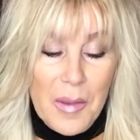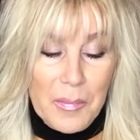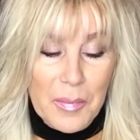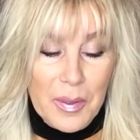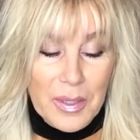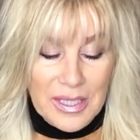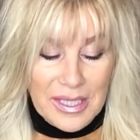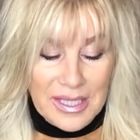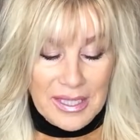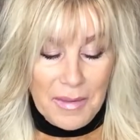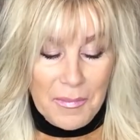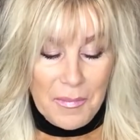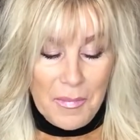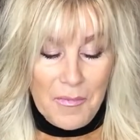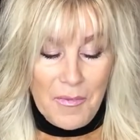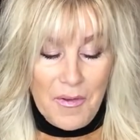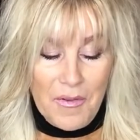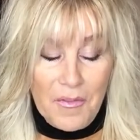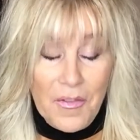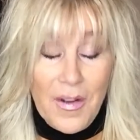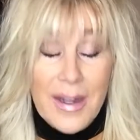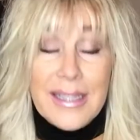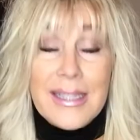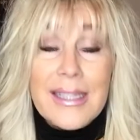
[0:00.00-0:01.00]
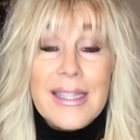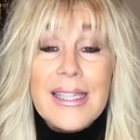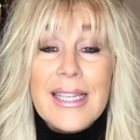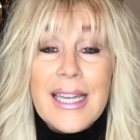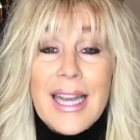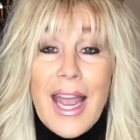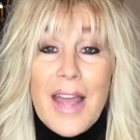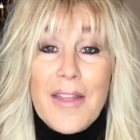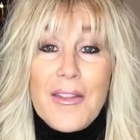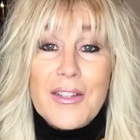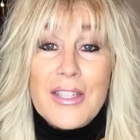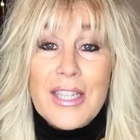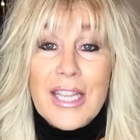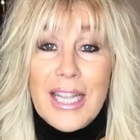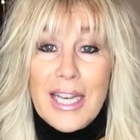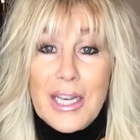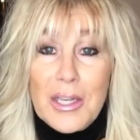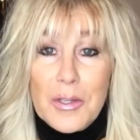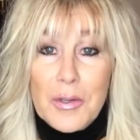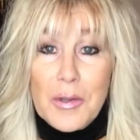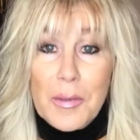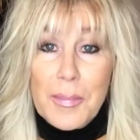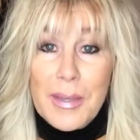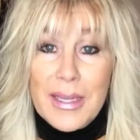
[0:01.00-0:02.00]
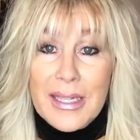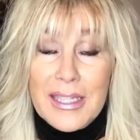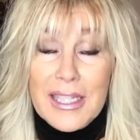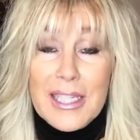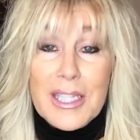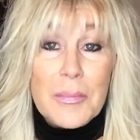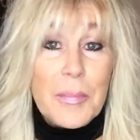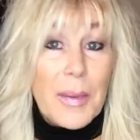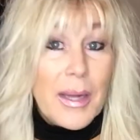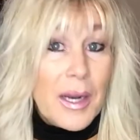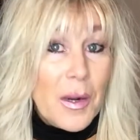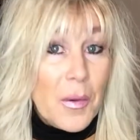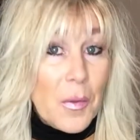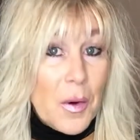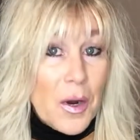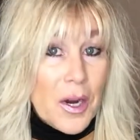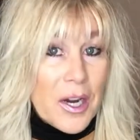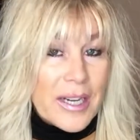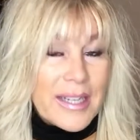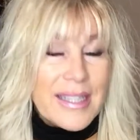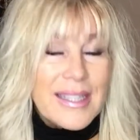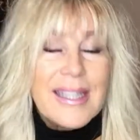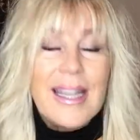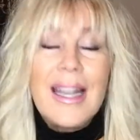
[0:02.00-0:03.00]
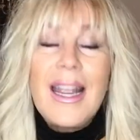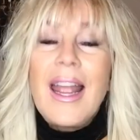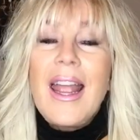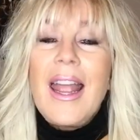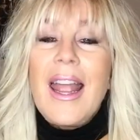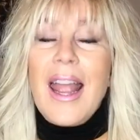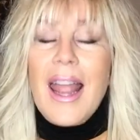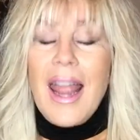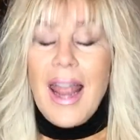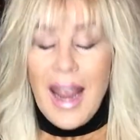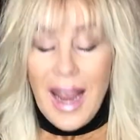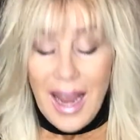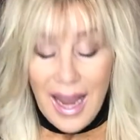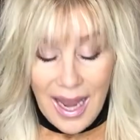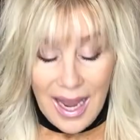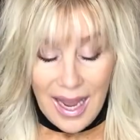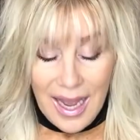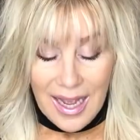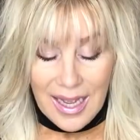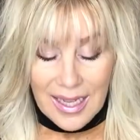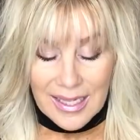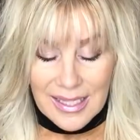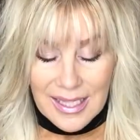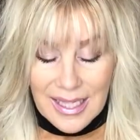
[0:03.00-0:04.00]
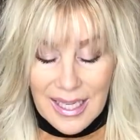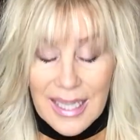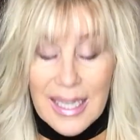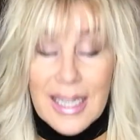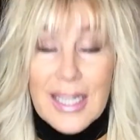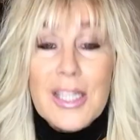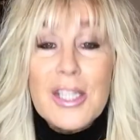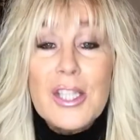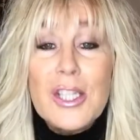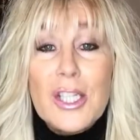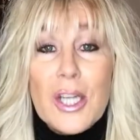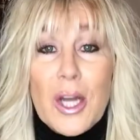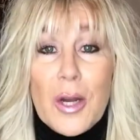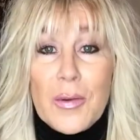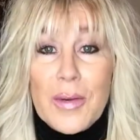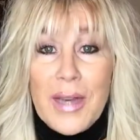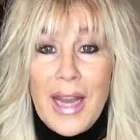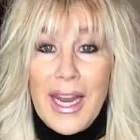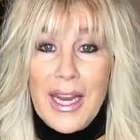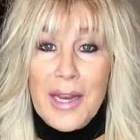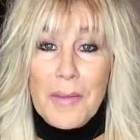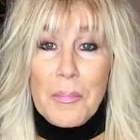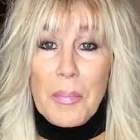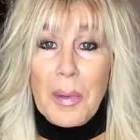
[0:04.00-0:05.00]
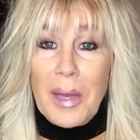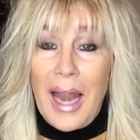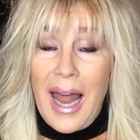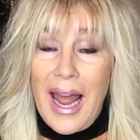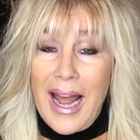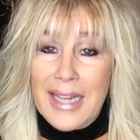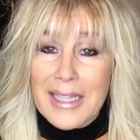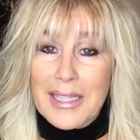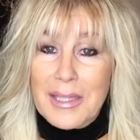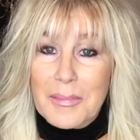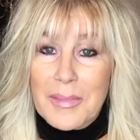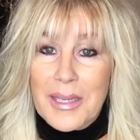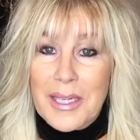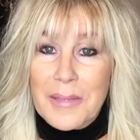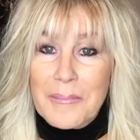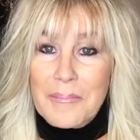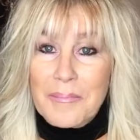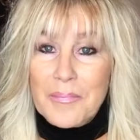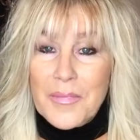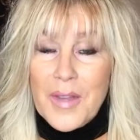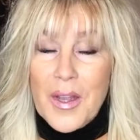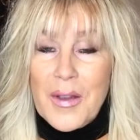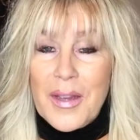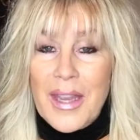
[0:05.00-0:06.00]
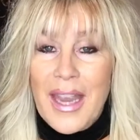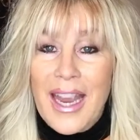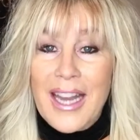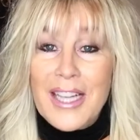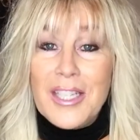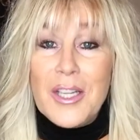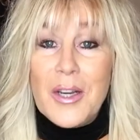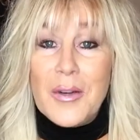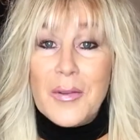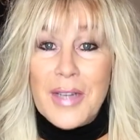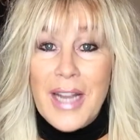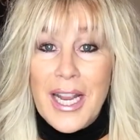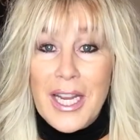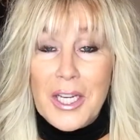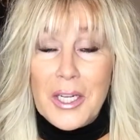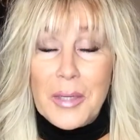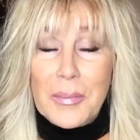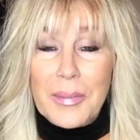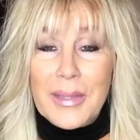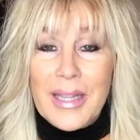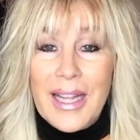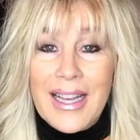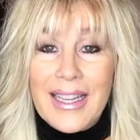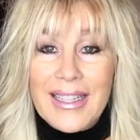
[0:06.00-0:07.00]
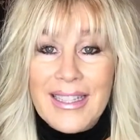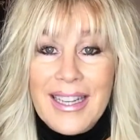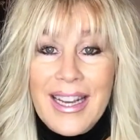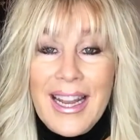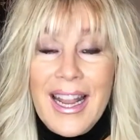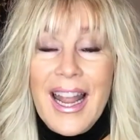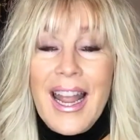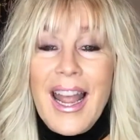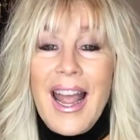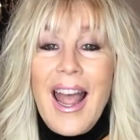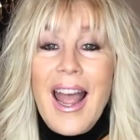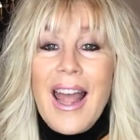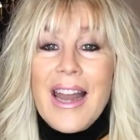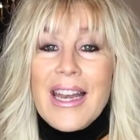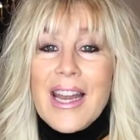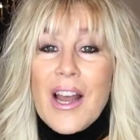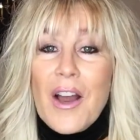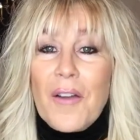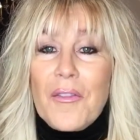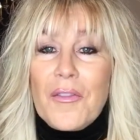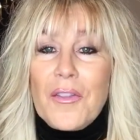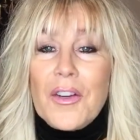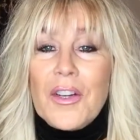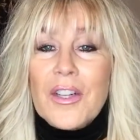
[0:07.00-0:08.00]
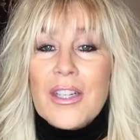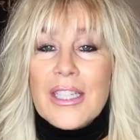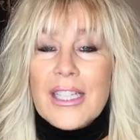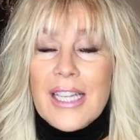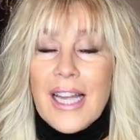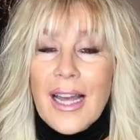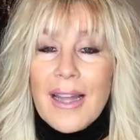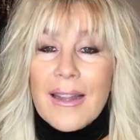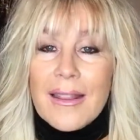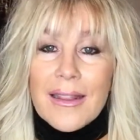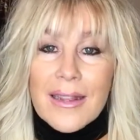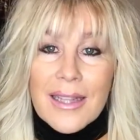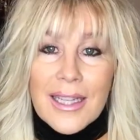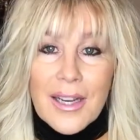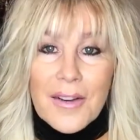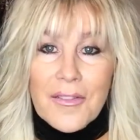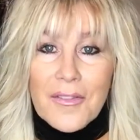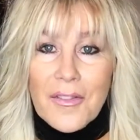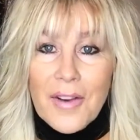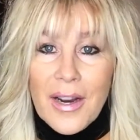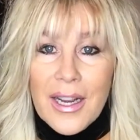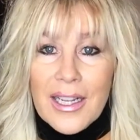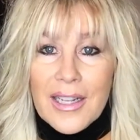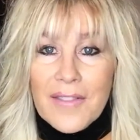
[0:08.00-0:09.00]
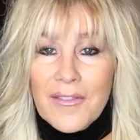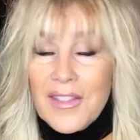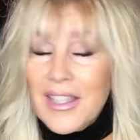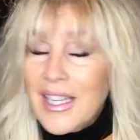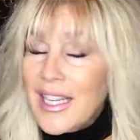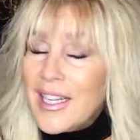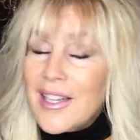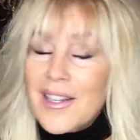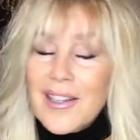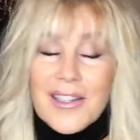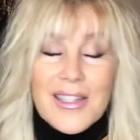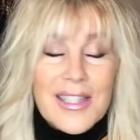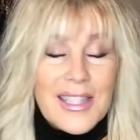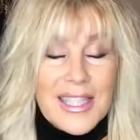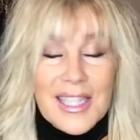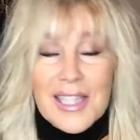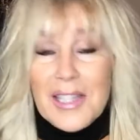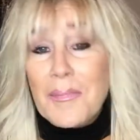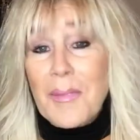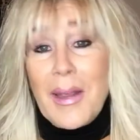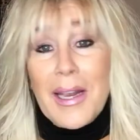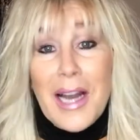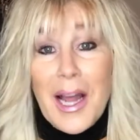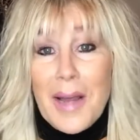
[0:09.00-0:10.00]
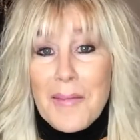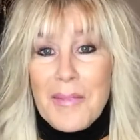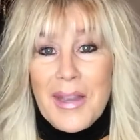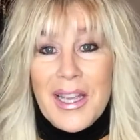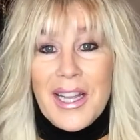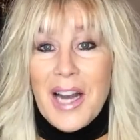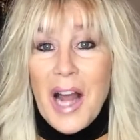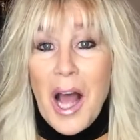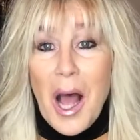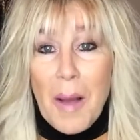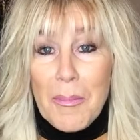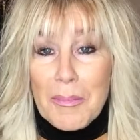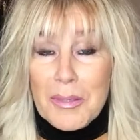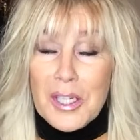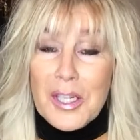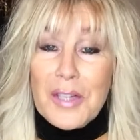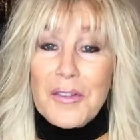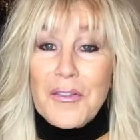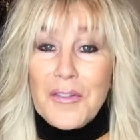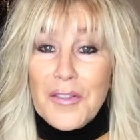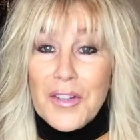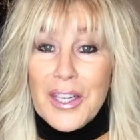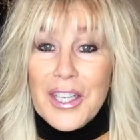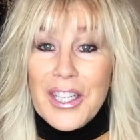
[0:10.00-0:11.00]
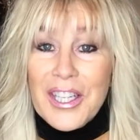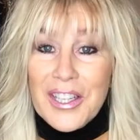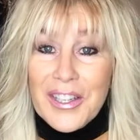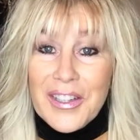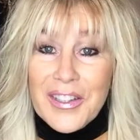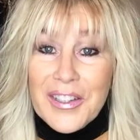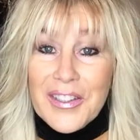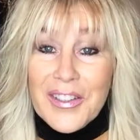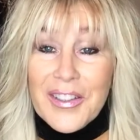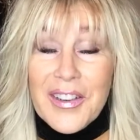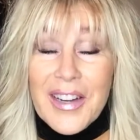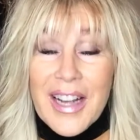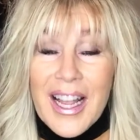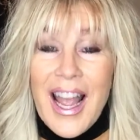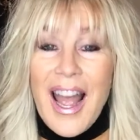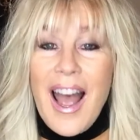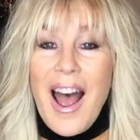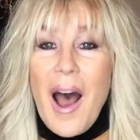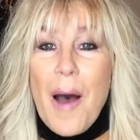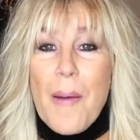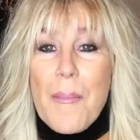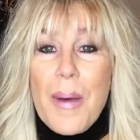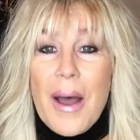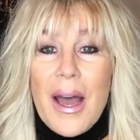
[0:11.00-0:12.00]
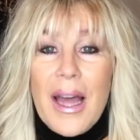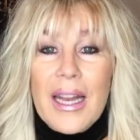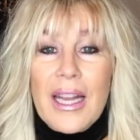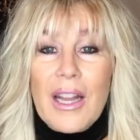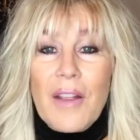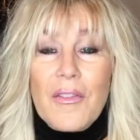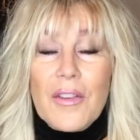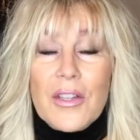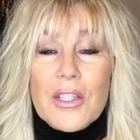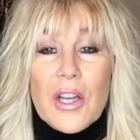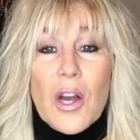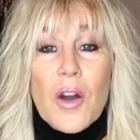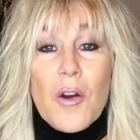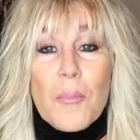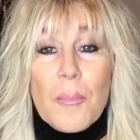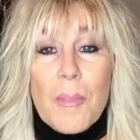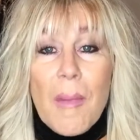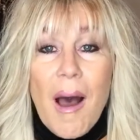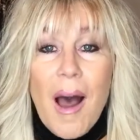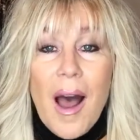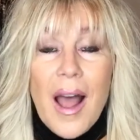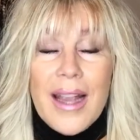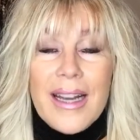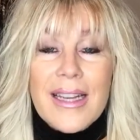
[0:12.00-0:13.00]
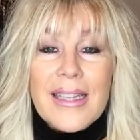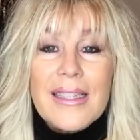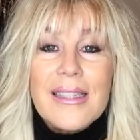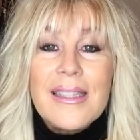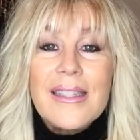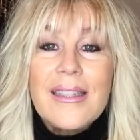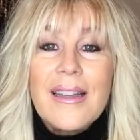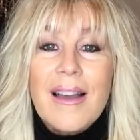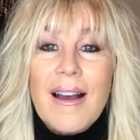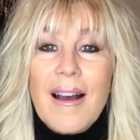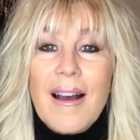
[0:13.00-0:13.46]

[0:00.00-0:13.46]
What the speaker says: put some funds together to get into a business, but it works. And it is donate plasma. Okay, donate your blood. Now, if you're deathly afraid of needles, this may not be an option for you, but if you don't mind,